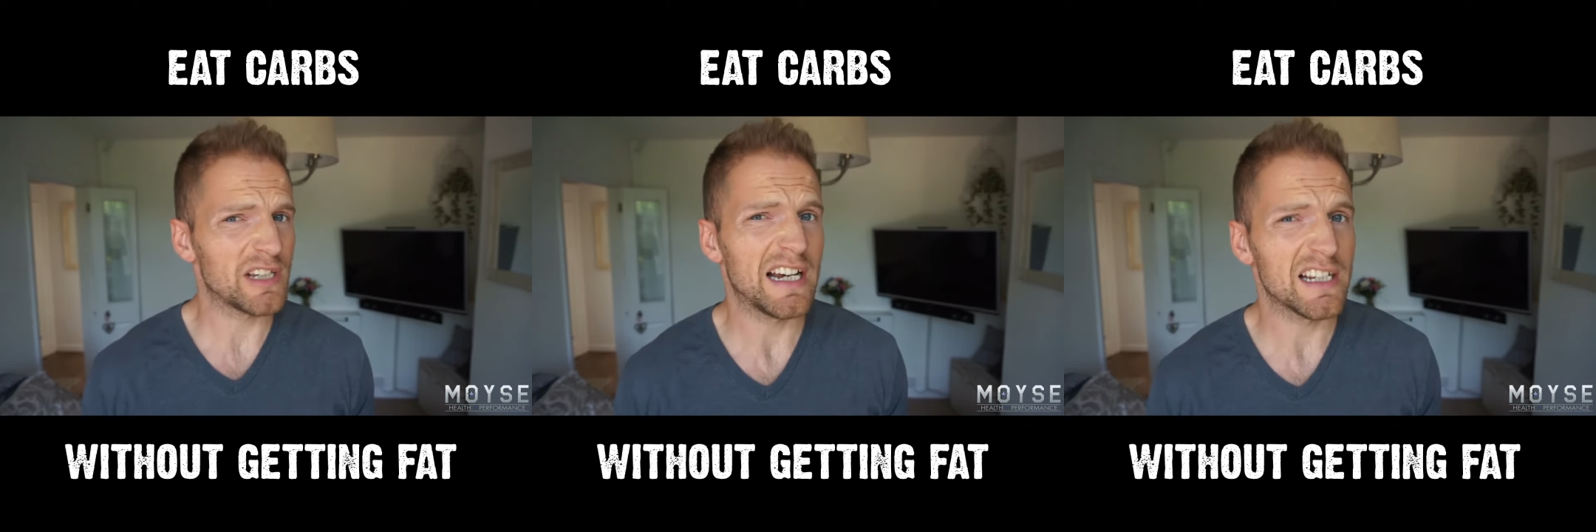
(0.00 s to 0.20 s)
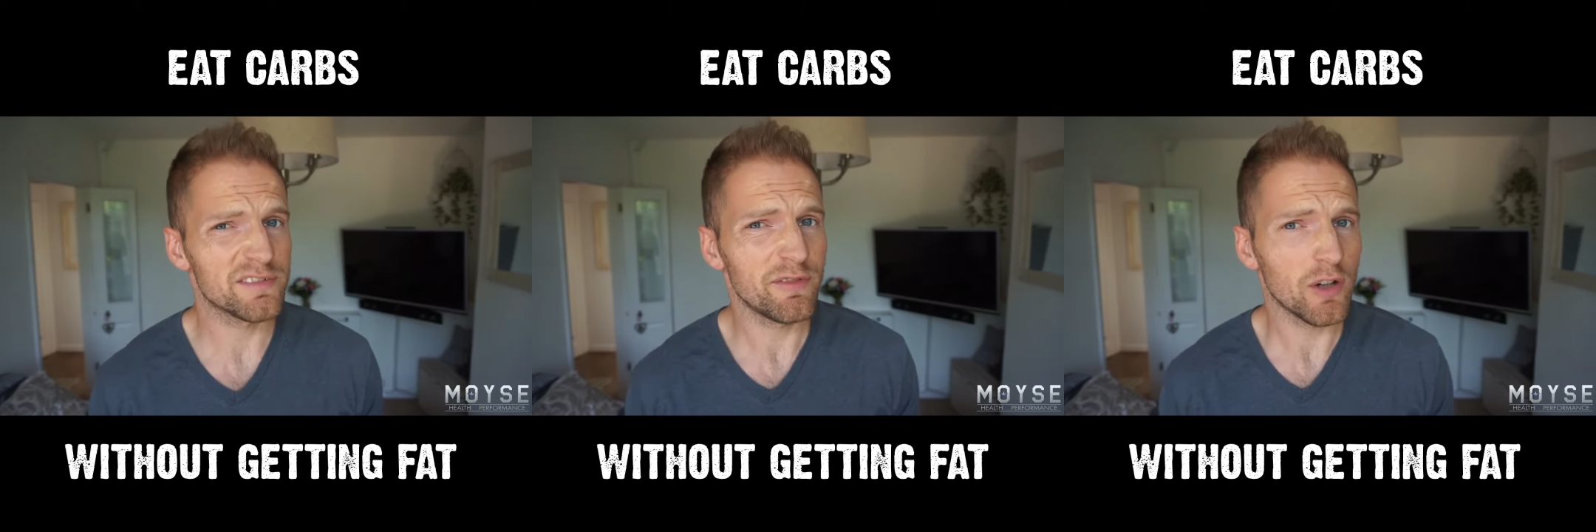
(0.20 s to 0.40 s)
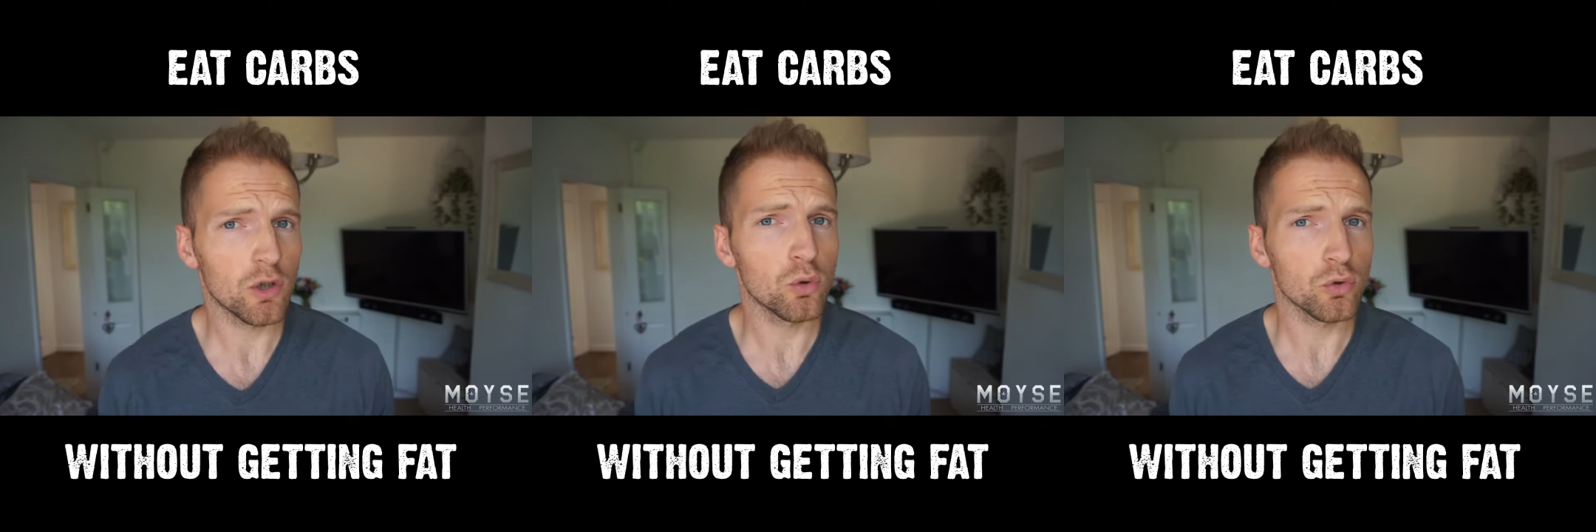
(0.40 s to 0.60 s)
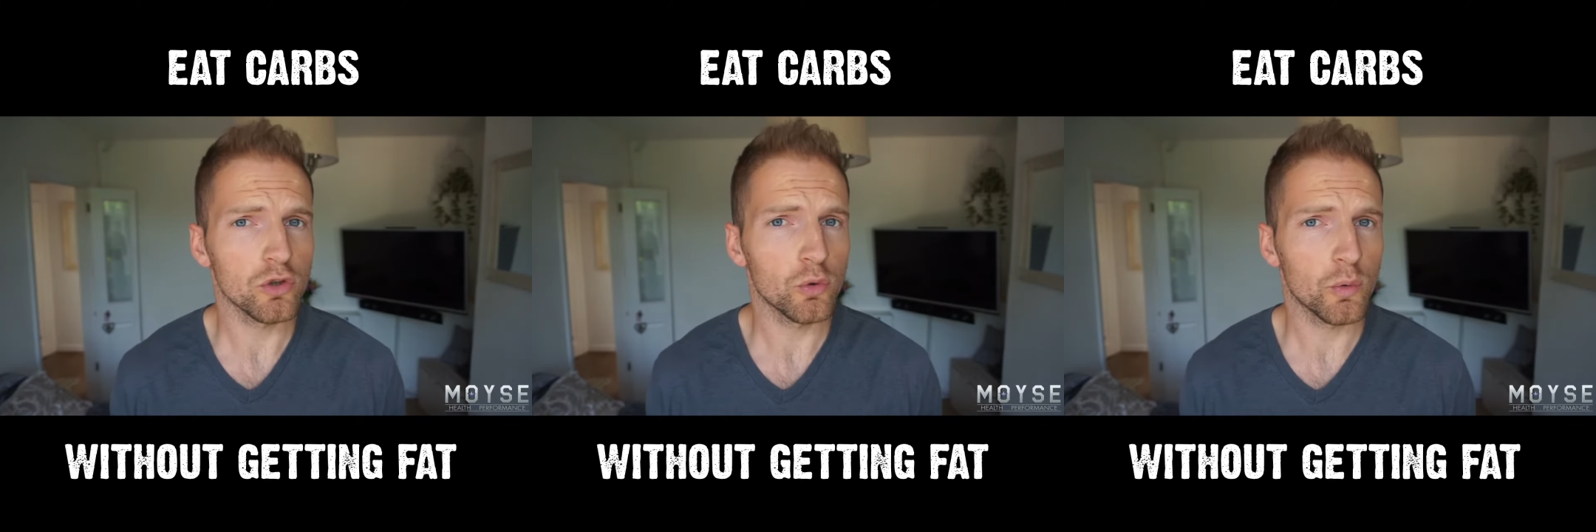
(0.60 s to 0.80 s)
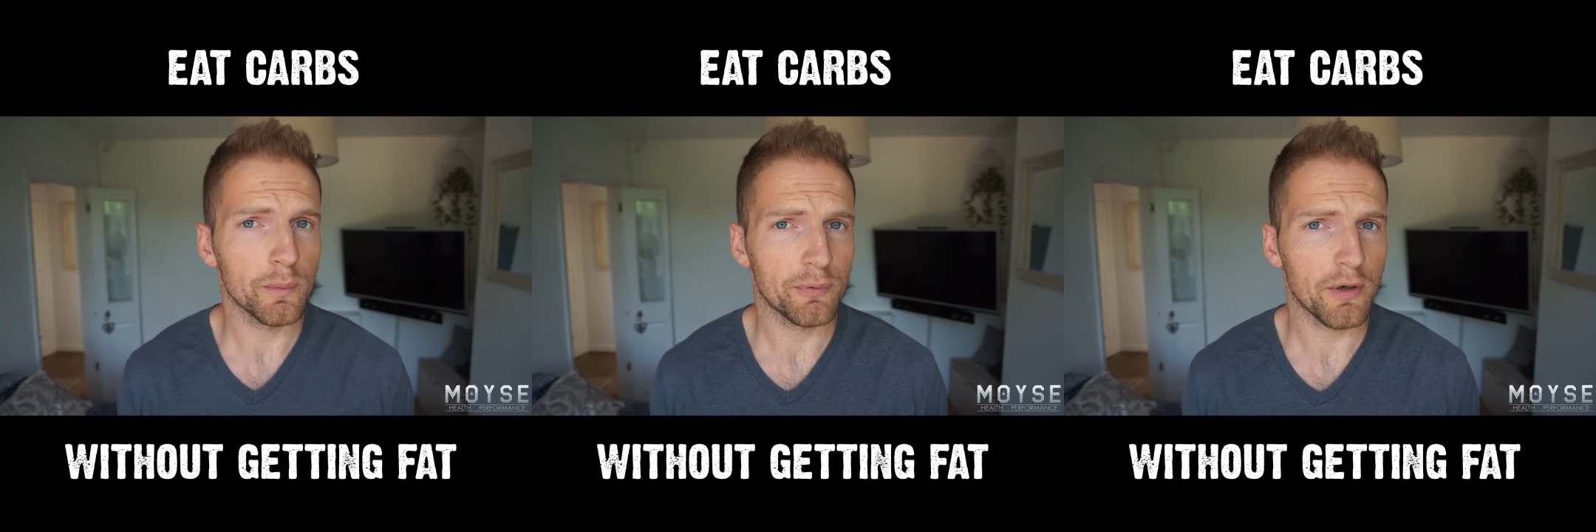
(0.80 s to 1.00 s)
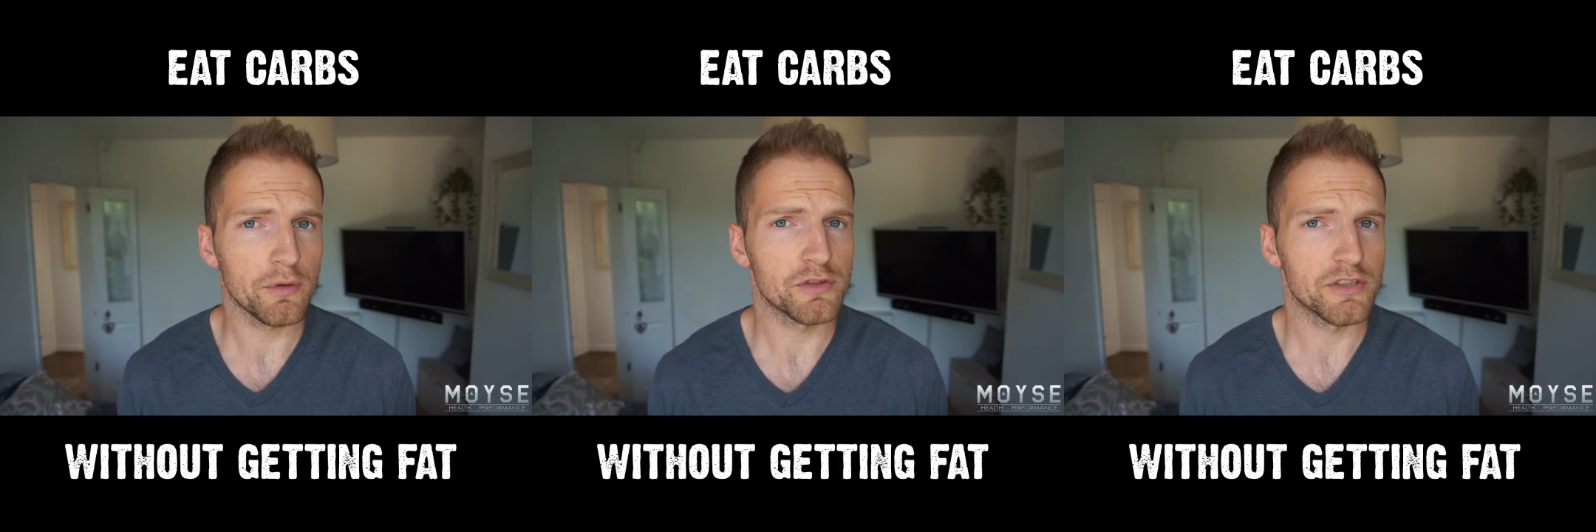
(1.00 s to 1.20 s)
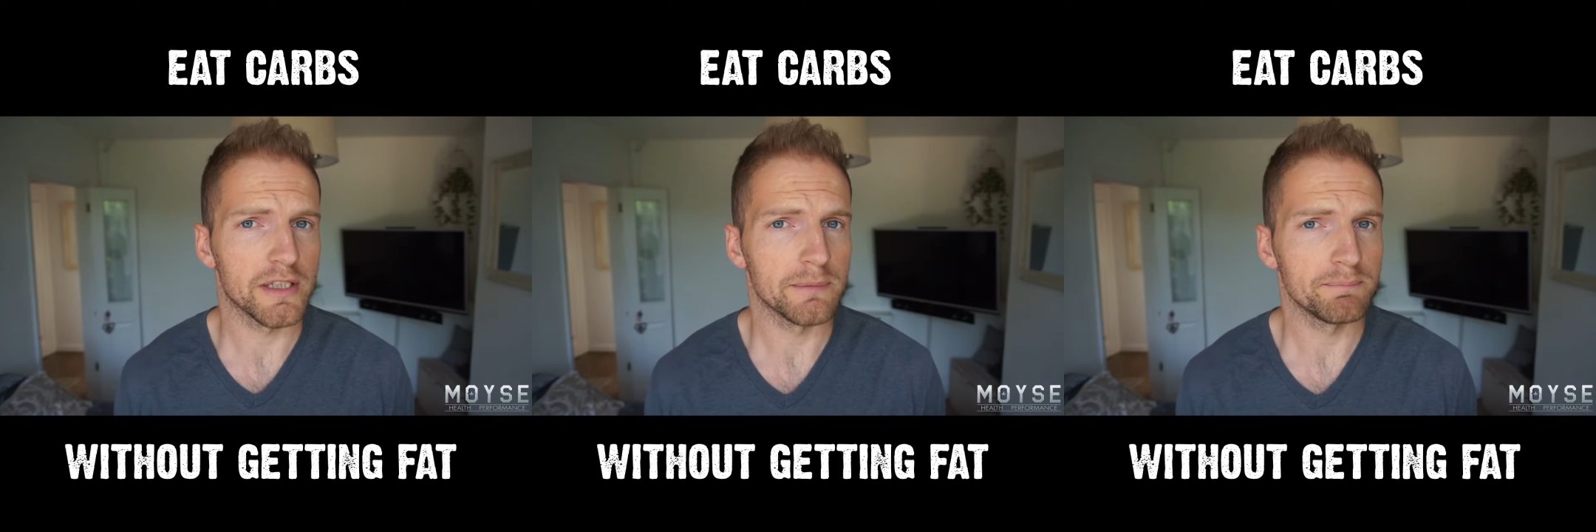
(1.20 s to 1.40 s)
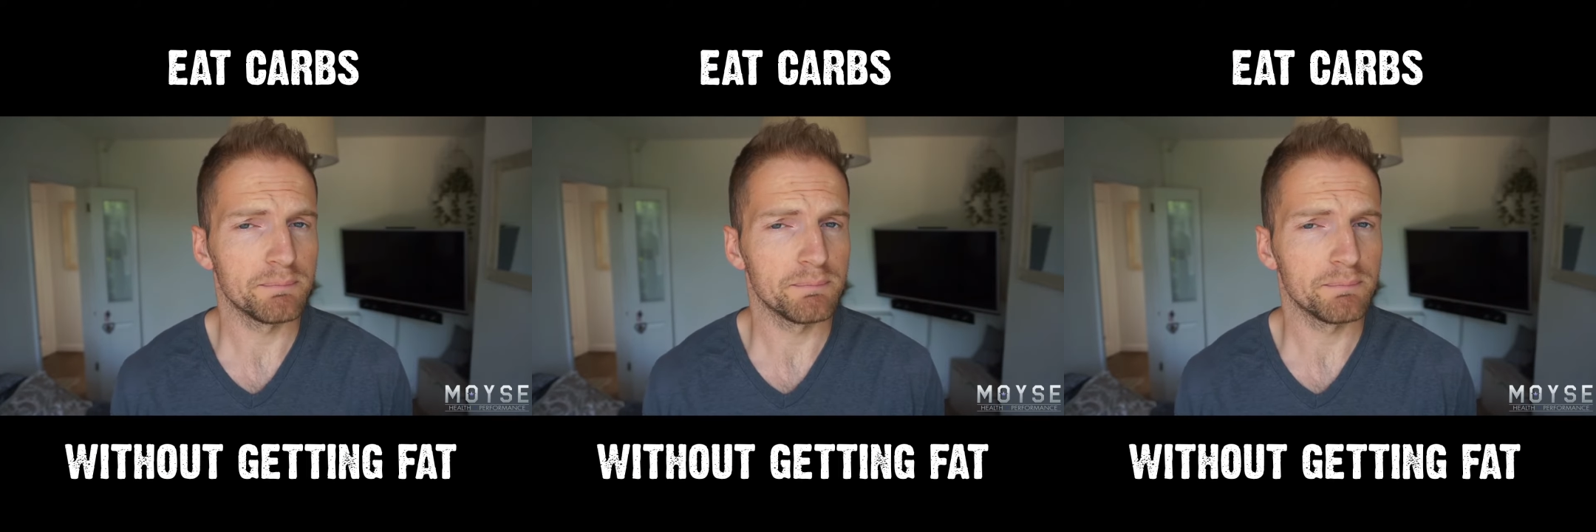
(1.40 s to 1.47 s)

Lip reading: has fuck all to do with protein,